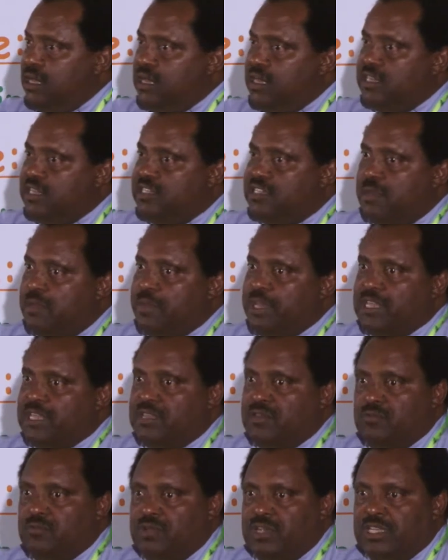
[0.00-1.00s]
in Summit,
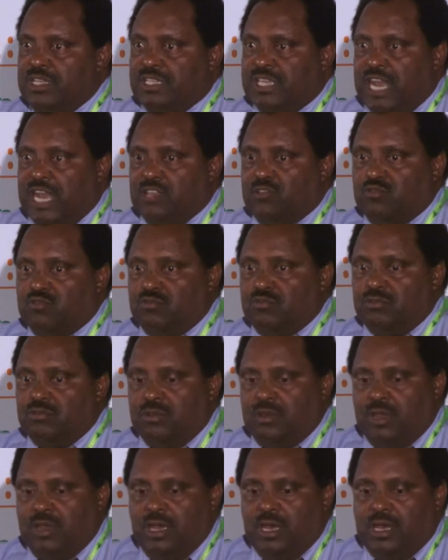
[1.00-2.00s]
we try to
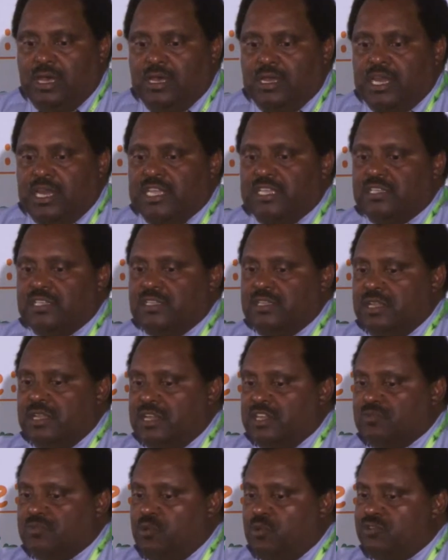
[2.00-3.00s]

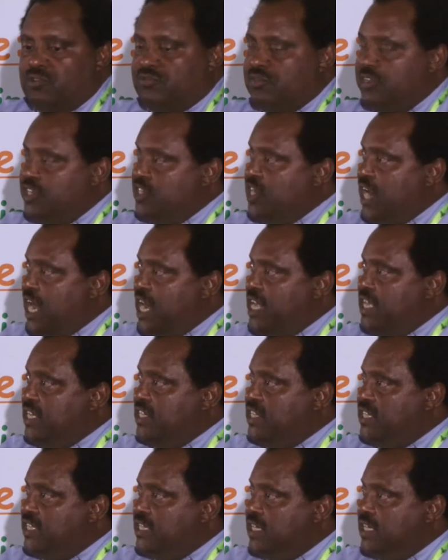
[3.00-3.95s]
respond to a challenge